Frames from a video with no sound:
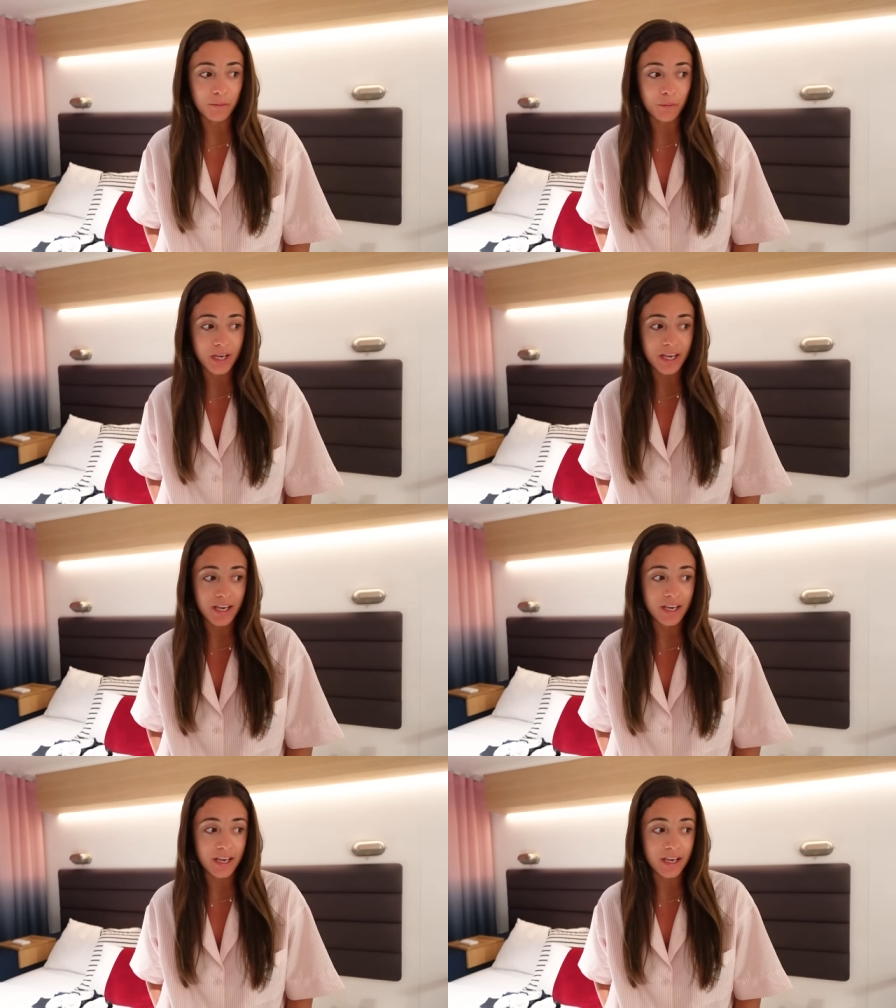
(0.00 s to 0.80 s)

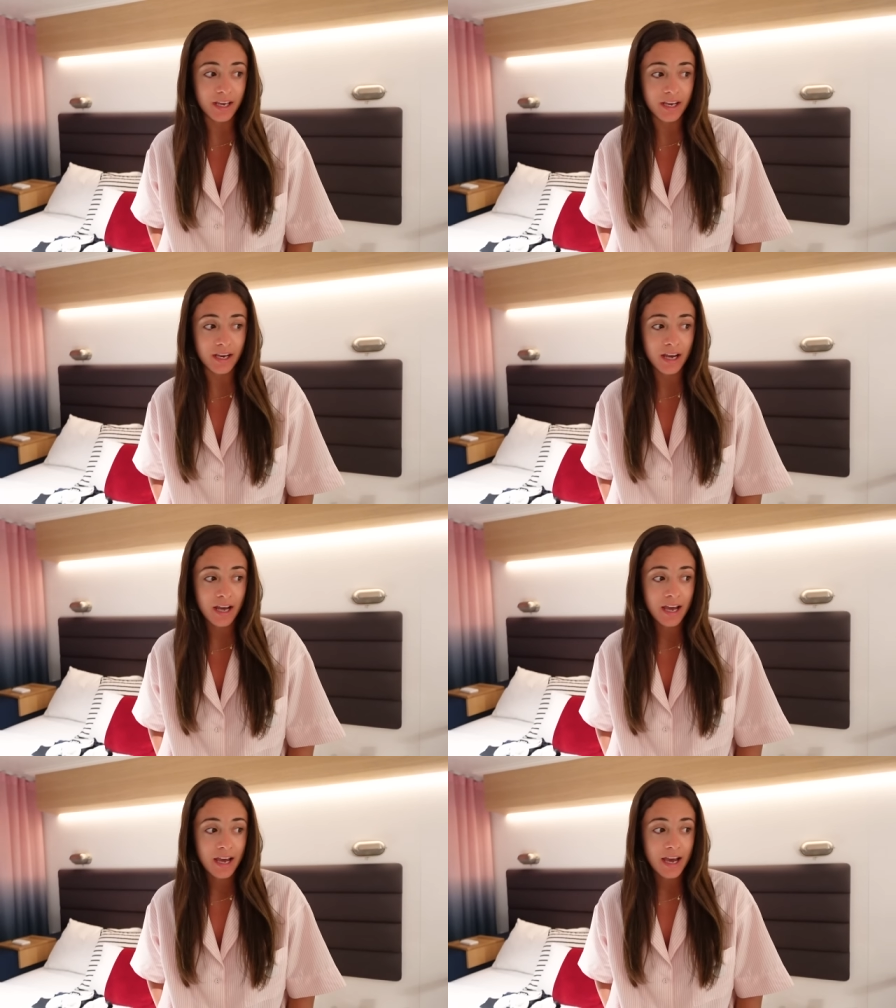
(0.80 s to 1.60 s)
We
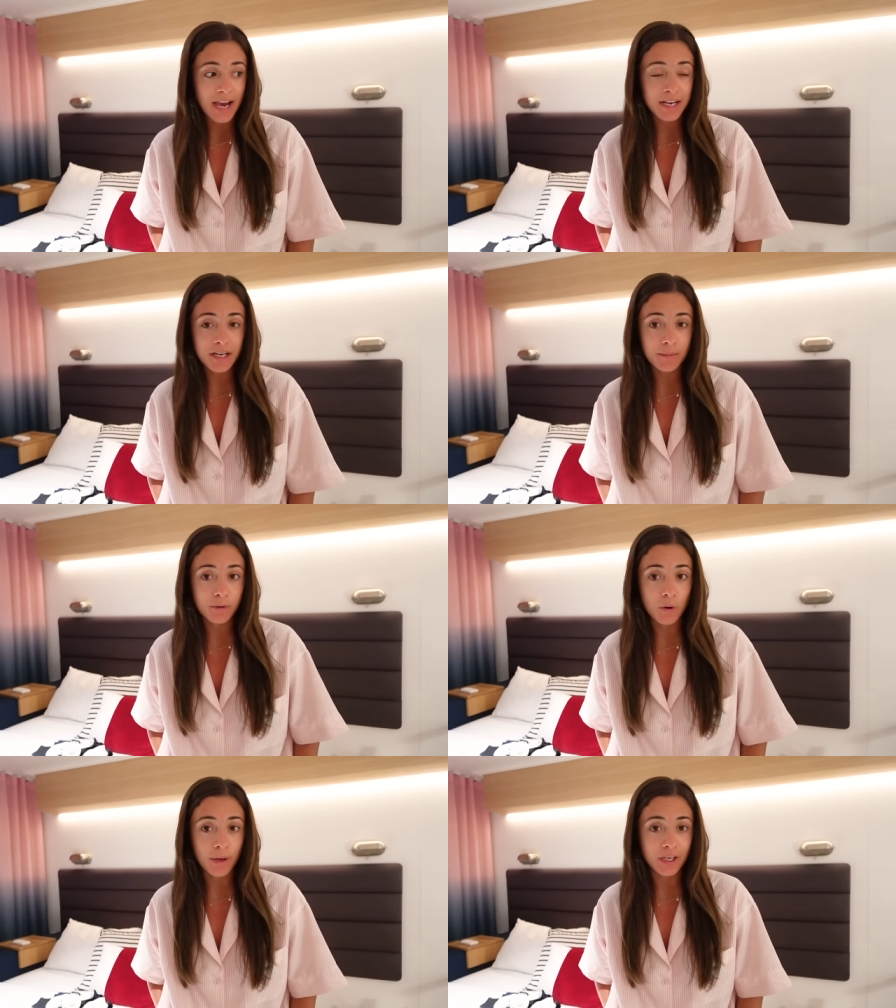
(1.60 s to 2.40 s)
ended up
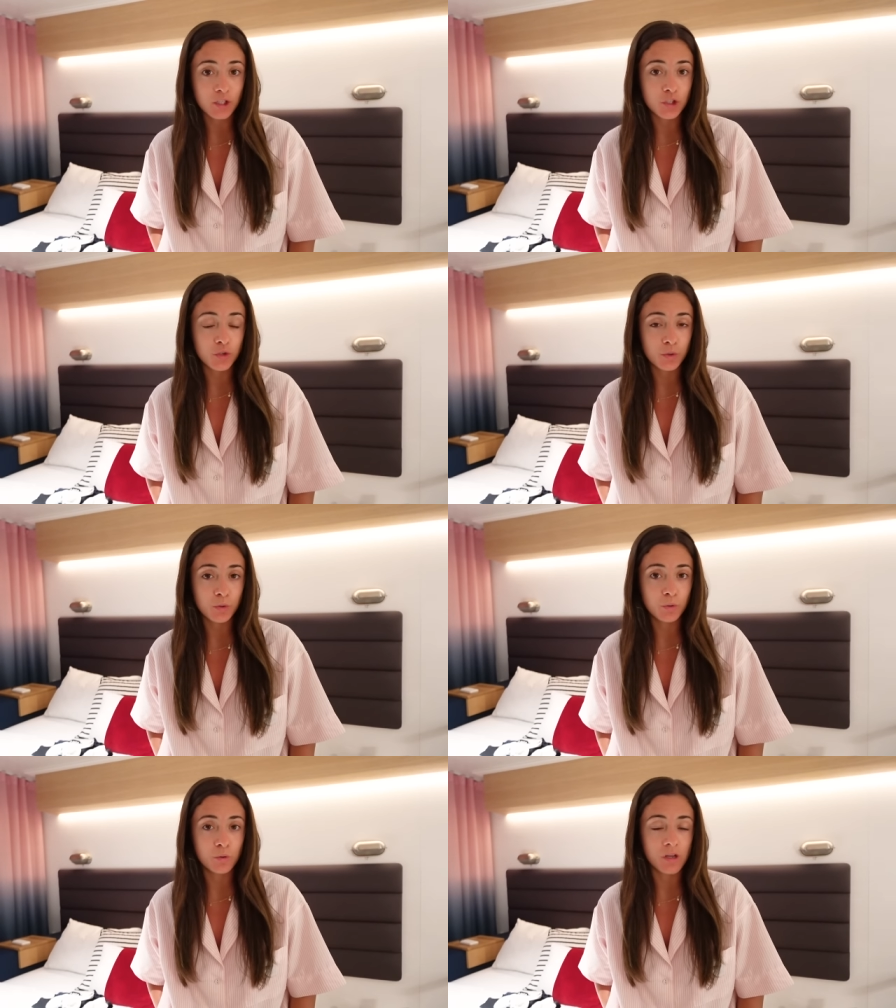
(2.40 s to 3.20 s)
going
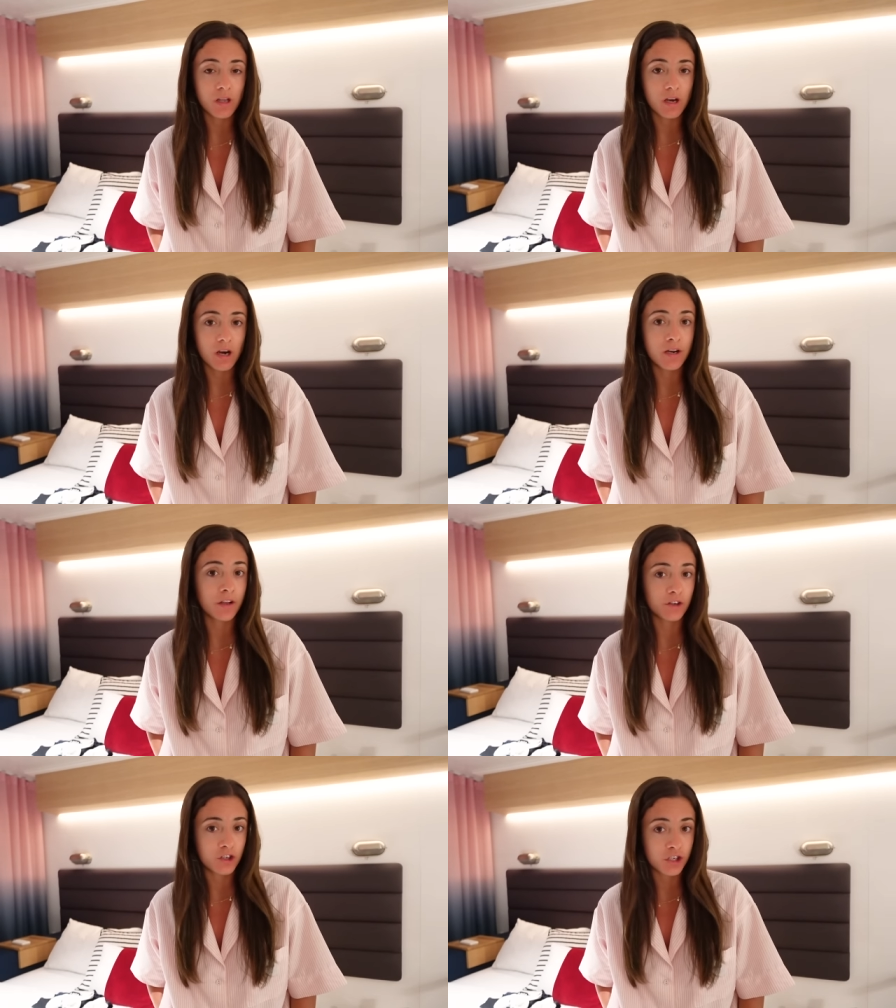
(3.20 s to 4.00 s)
to
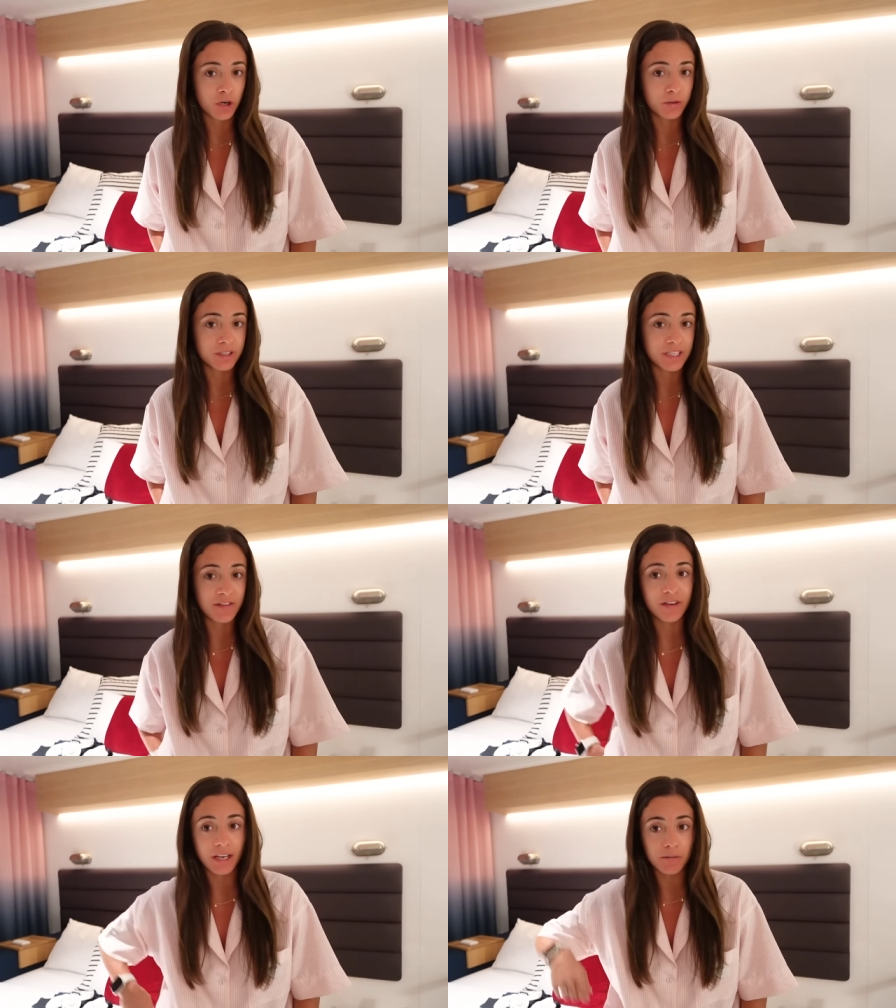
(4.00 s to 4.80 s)
another show this
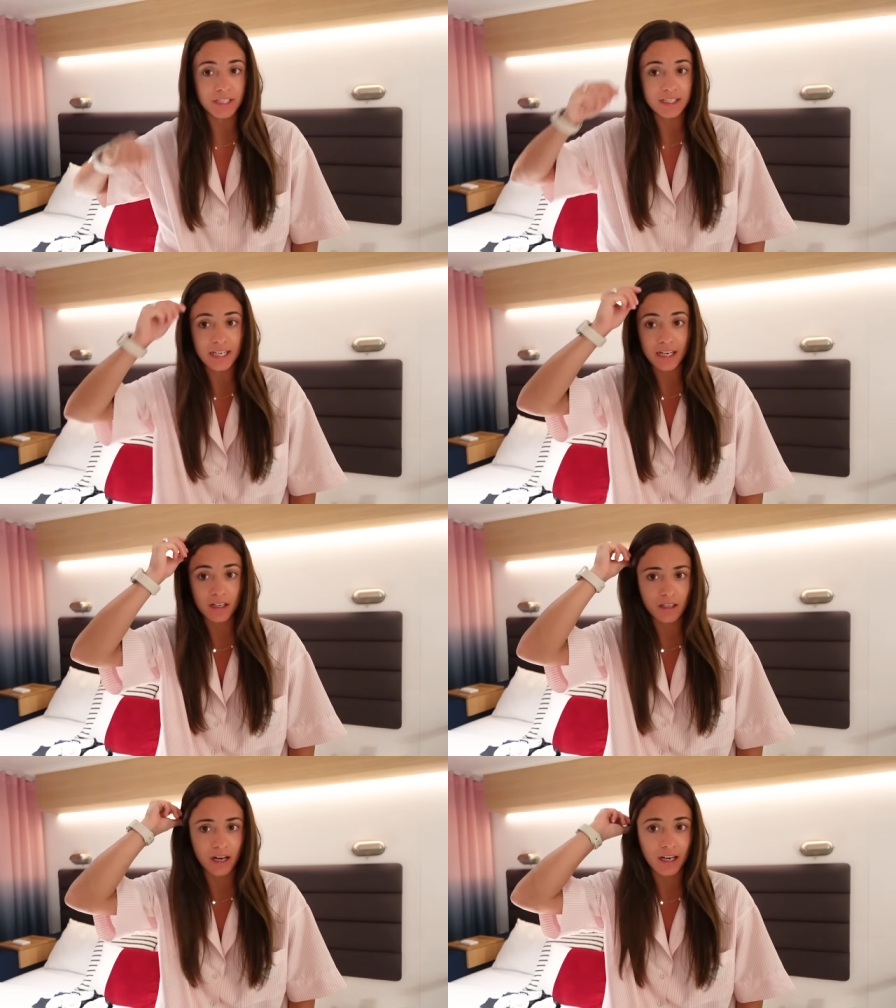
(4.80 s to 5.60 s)
evening. It was at 10
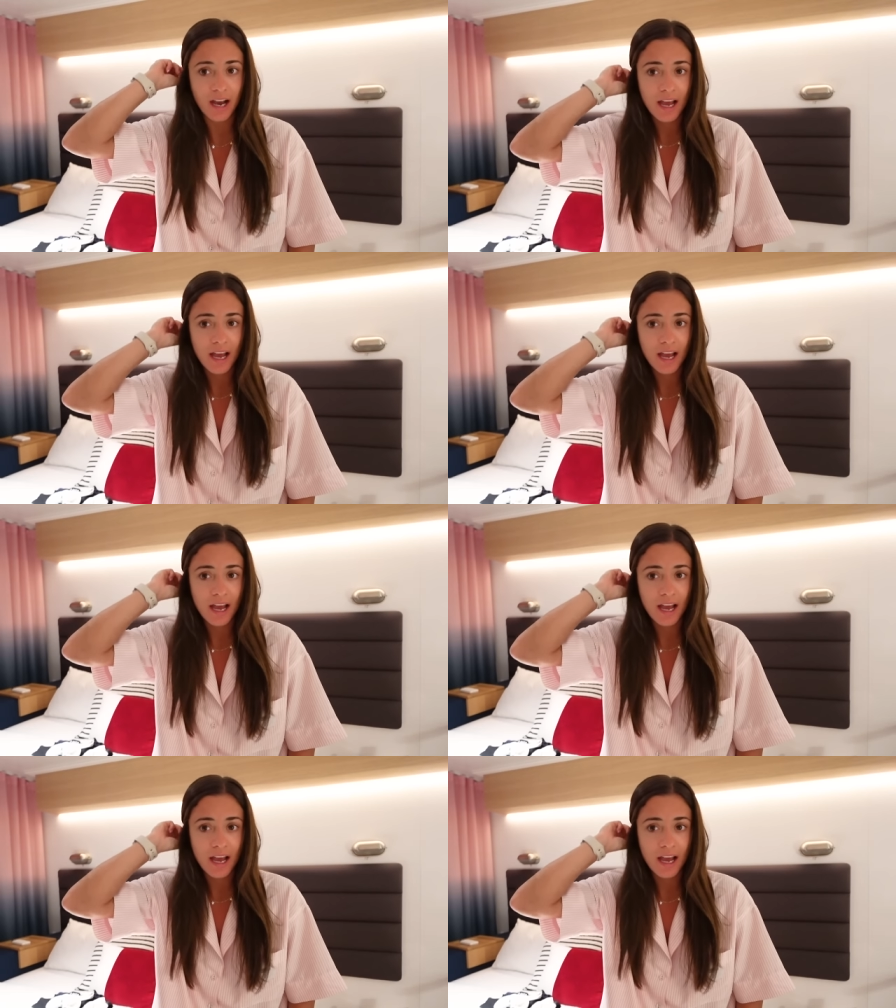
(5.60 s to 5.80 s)
o'clock.